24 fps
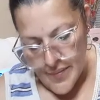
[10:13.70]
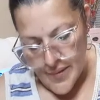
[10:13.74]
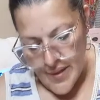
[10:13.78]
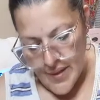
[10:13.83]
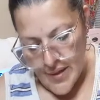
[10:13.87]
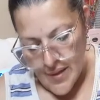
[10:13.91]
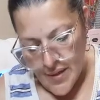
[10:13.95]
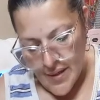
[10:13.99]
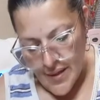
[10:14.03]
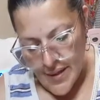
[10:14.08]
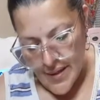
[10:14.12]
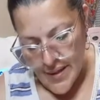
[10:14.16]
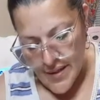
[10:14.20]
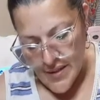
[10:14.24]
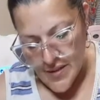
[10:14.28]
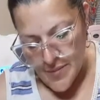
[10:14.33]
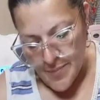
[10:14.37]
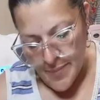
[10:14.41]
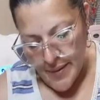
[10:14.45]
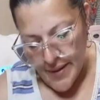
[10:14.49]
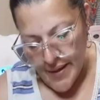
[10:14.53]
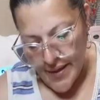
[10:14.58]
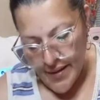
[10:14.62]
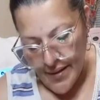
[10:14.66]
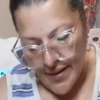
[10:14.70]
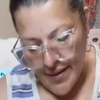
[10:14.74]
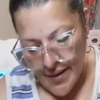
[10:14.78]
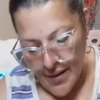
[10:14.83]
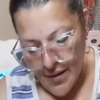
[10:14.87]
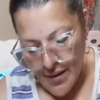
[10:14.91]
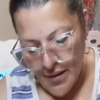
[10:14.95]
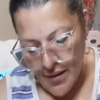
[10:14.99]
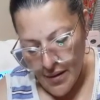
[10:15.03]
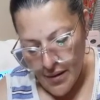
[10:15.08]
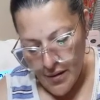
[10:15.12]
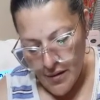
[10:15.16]
how can I explain
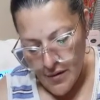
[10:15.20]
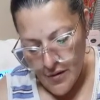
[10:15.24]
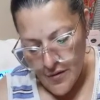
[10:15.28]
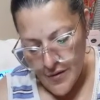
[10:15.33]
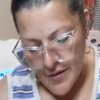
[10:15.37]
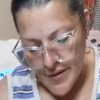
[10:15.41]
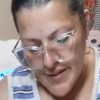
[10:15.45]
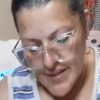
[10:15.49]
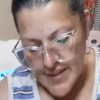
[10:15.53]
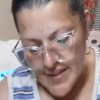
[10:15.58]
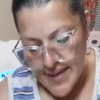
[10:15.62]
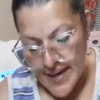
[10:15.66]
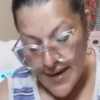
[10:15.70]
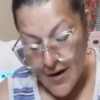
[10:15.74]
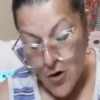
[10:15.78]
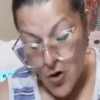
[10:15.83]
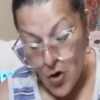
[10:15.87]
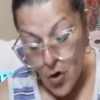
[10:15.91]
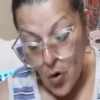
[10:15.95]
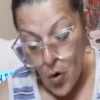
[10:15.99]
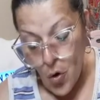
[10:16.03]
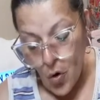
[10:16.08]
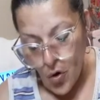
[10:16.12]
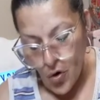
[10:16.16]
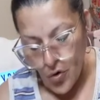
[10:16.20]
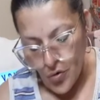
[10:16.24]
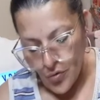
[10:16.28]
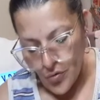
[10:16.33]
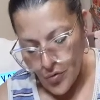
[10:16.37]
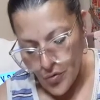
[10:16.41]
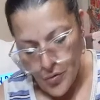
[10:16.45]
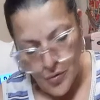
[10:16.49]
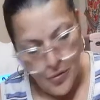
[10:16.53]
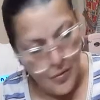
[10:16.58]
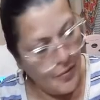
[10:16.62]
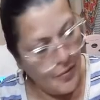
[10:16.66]
that color? It's like a coral.